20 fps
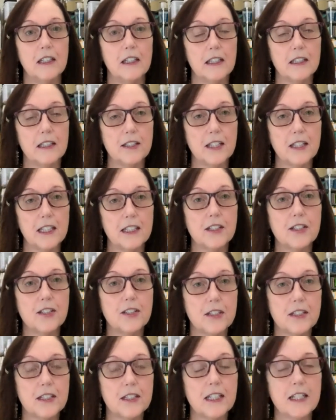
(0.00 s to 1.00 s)
It's, it's
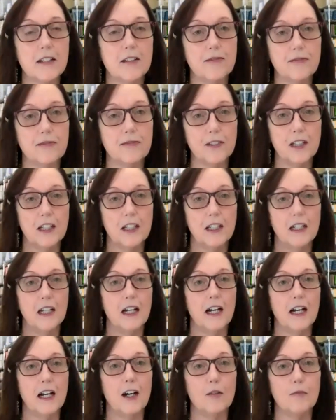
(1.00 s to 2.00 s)
stiff,
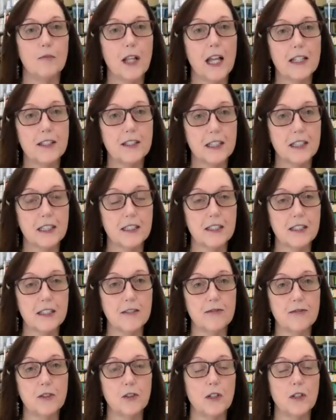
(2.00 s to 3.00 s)
mm. uh, mm-hmm. plastic
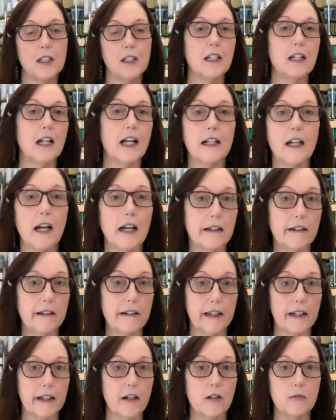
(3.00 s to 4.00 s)
stiff grid that I got at
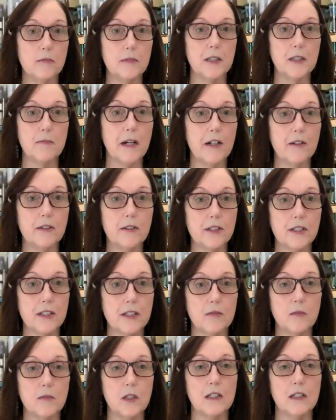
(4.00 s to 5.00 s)
like Home Depot or
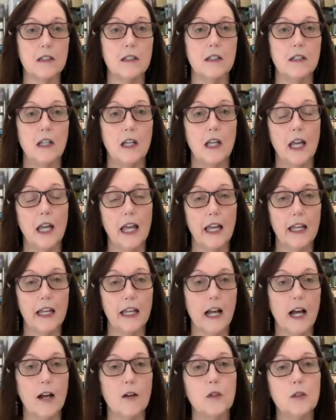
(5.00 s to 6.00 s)
somewhere. And
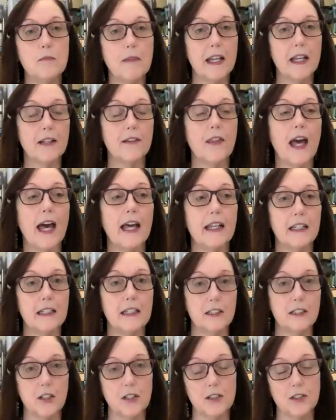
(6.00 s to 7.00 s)
I would make that
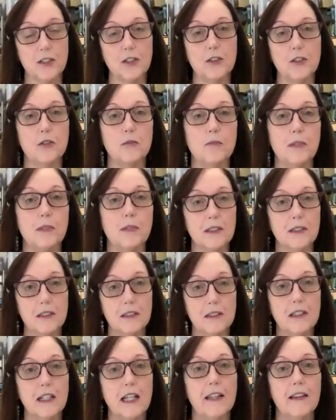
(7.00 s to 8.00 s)
into the tube
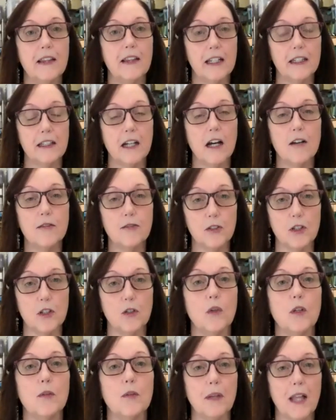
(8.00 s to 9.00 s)
and then cover it
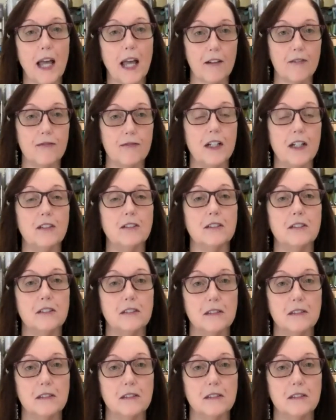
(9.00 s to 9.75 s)
with black felt.